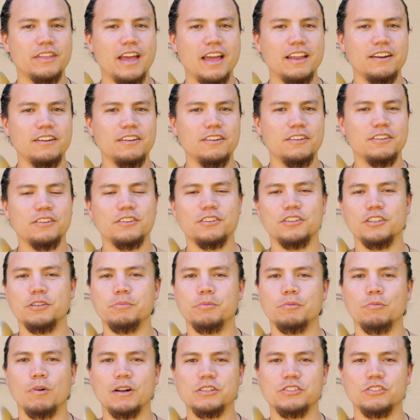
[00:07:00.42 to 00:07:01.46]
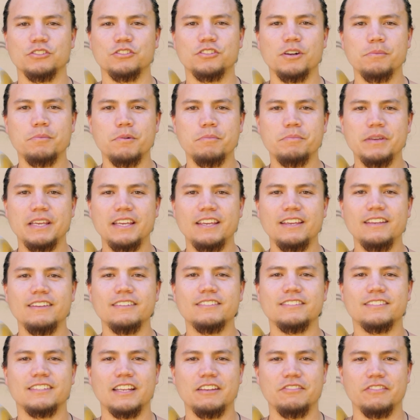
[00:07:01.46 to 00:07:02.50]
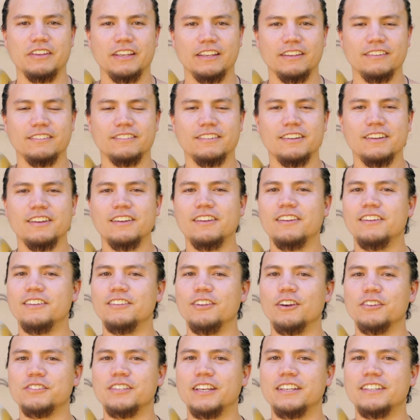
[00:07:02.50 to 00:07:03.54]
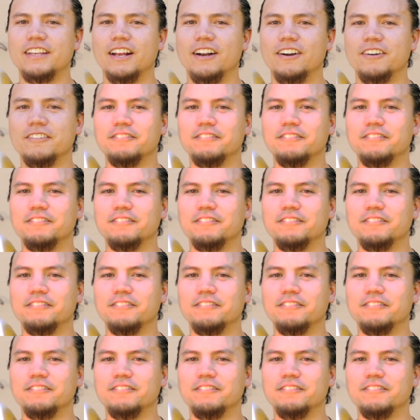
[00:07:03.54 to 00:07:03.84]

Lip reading: then, you've been watching Triple B TV. Y'all take care.